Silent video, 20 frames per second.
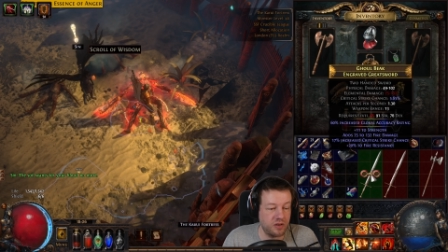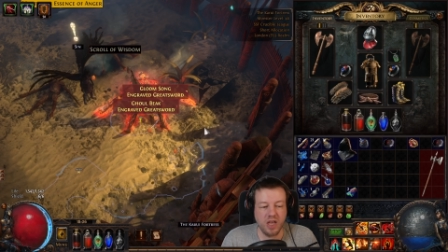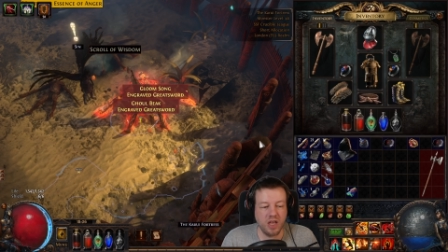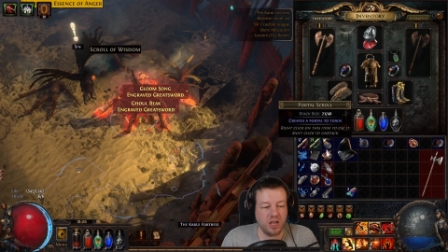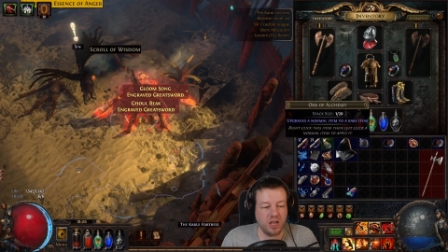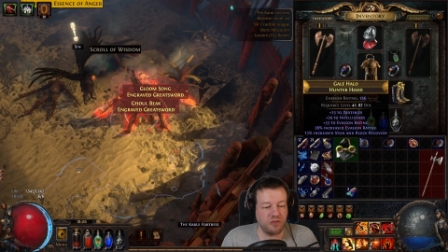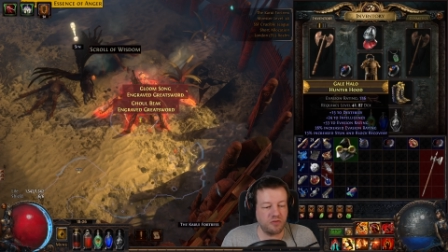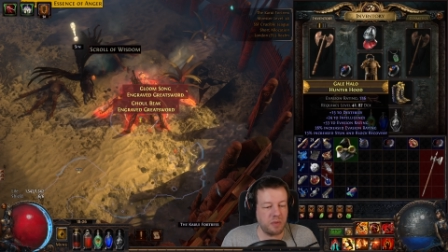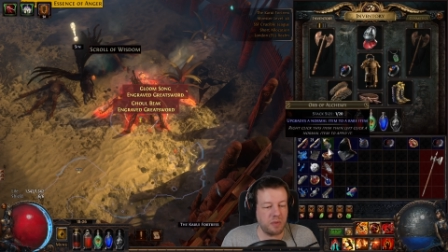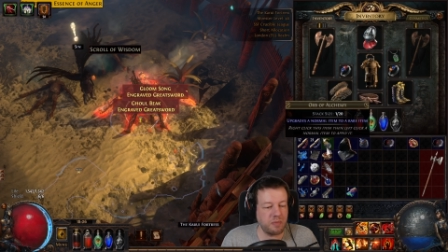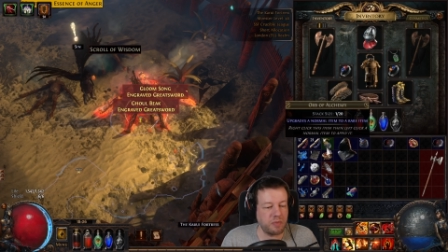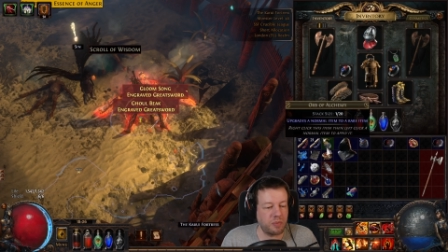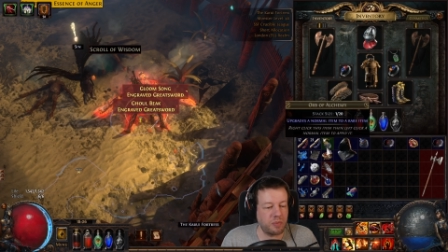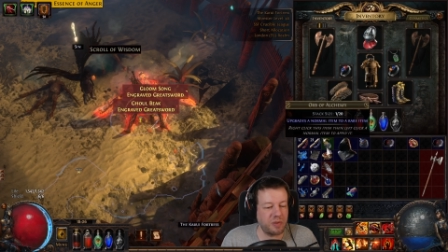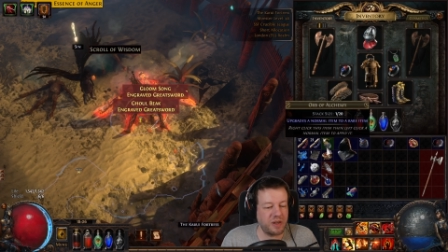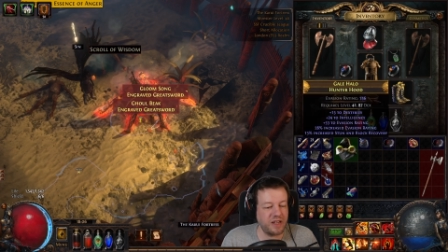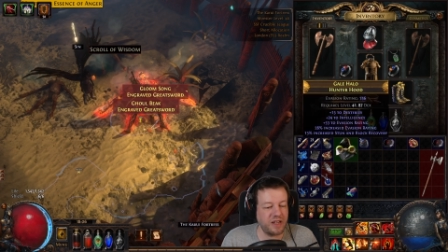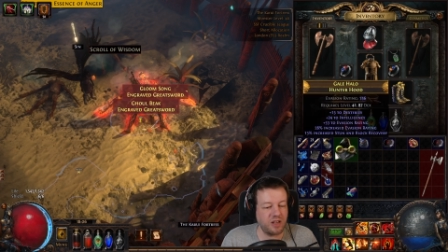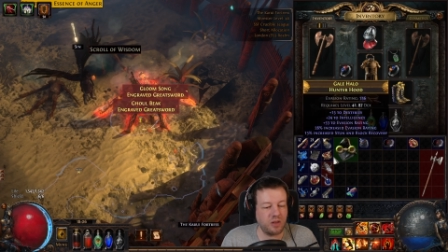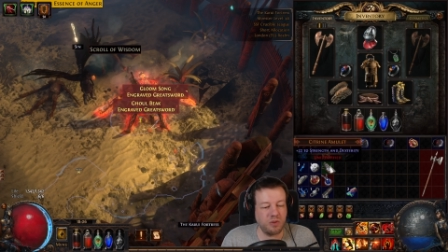Because remember,
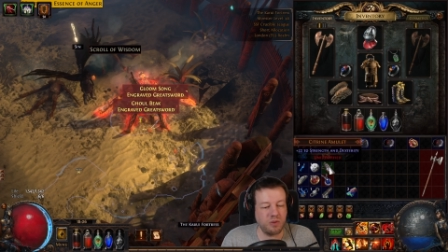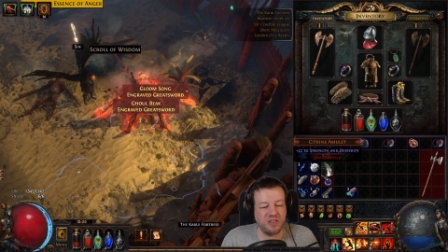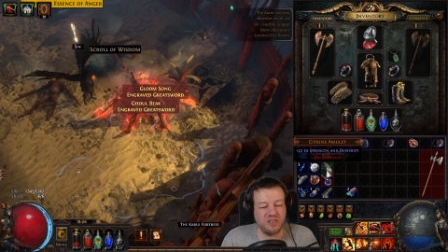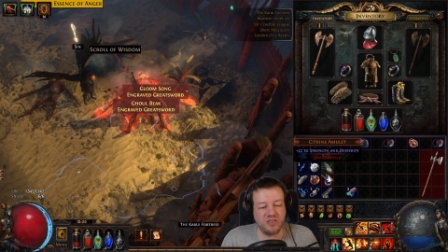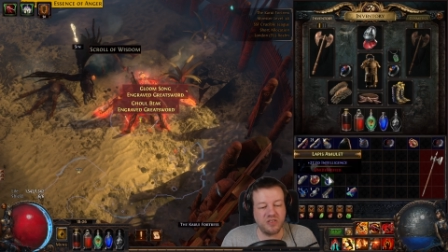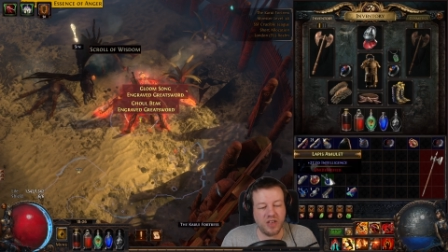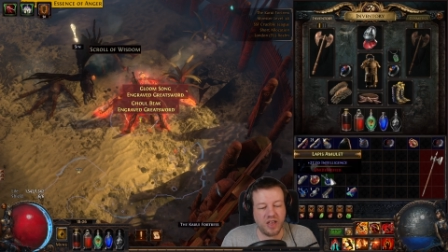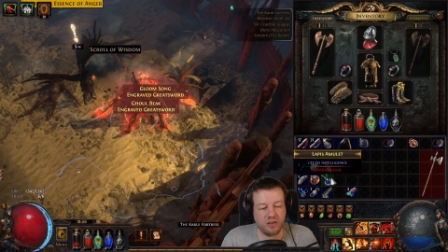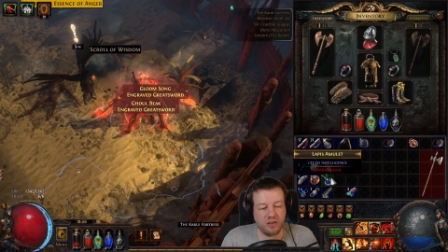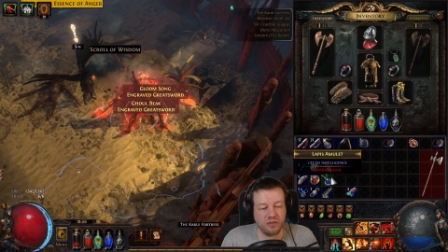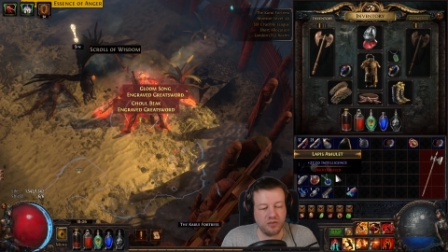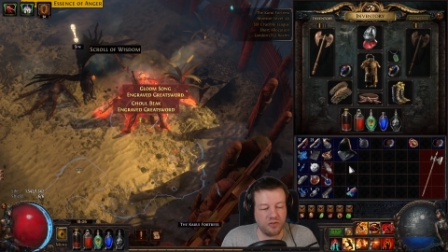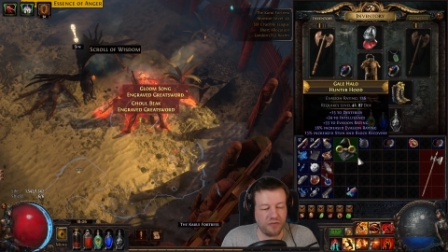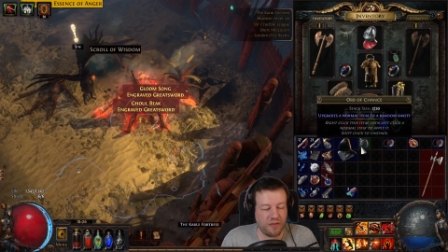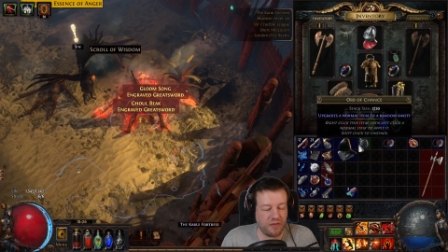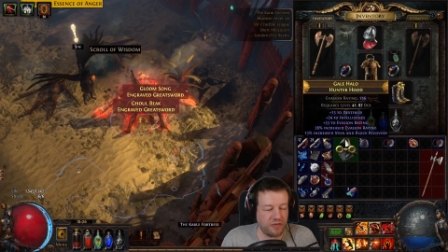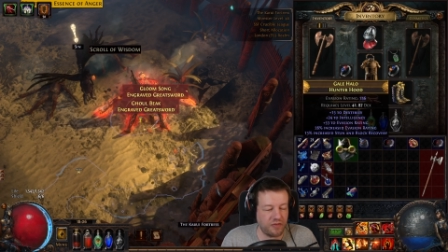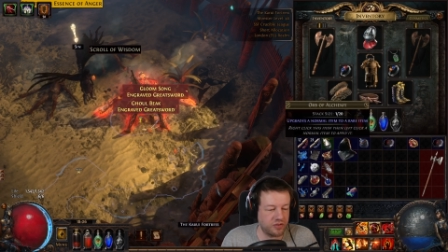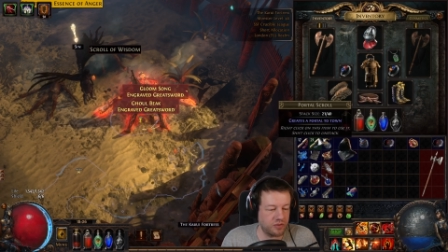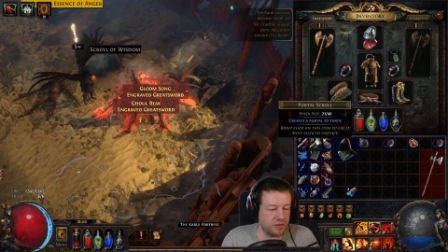bleed only scales off our
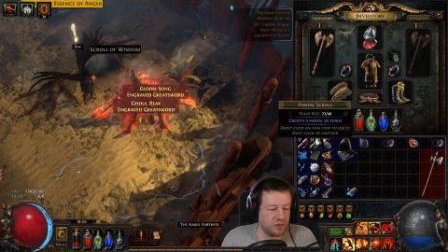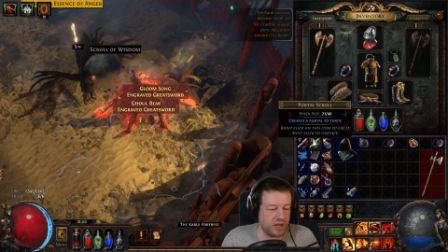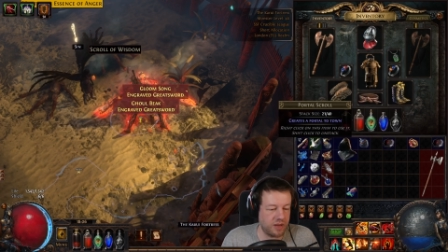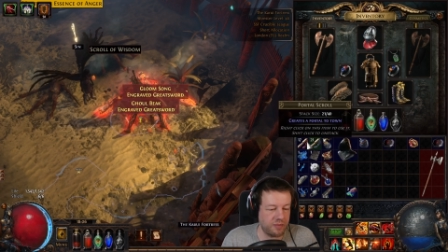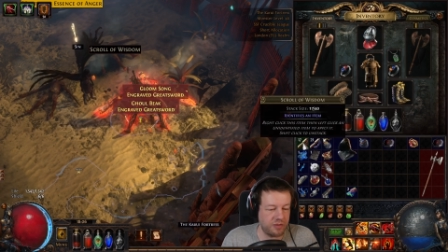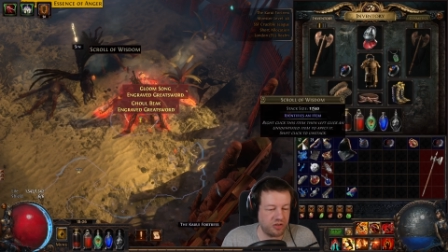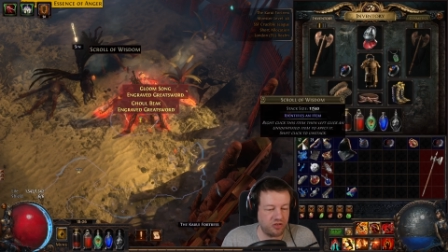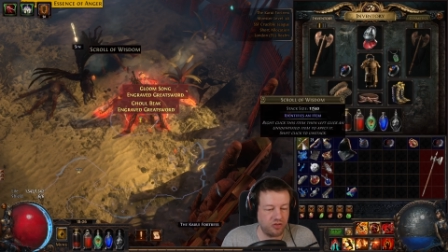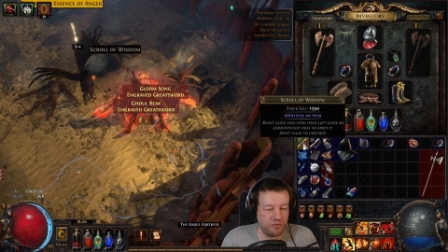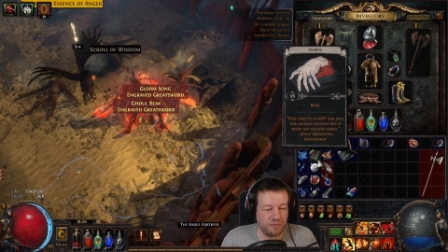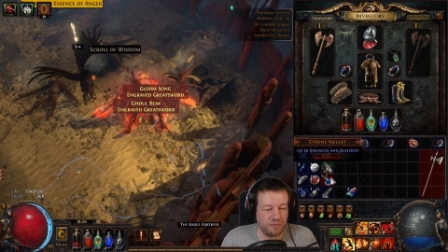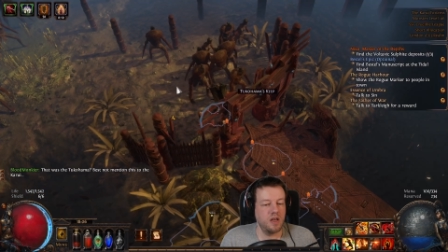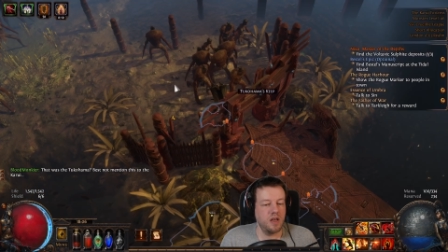physical damage.